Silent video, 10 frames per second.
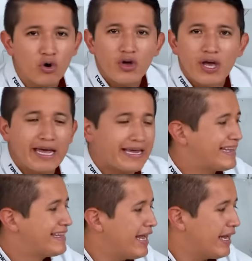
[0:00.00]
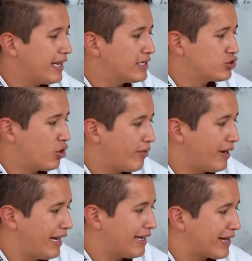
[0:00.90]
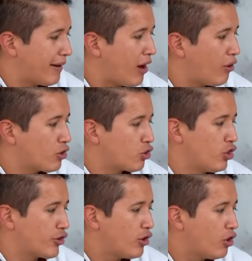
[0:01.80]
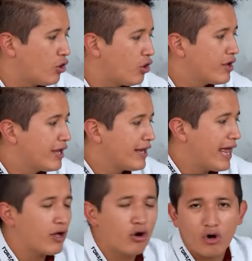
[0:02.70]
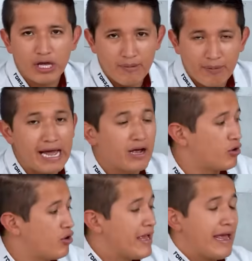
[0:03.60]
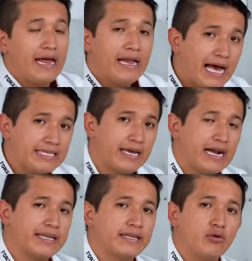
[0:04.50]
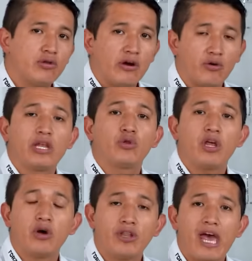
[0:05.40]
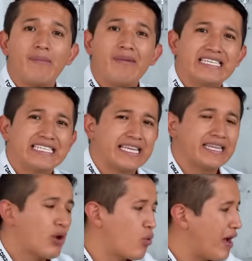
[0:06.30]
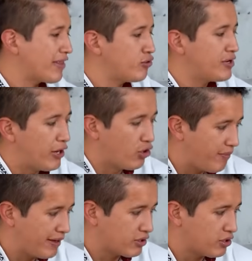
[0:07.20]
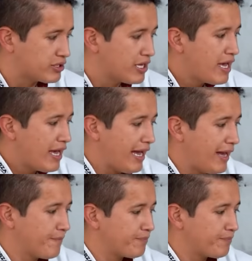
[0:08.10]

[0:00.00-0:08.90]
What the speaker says: the electrostatic paint. I'll see what precise effect it has on the work in vibrant red, deep black, and pure white.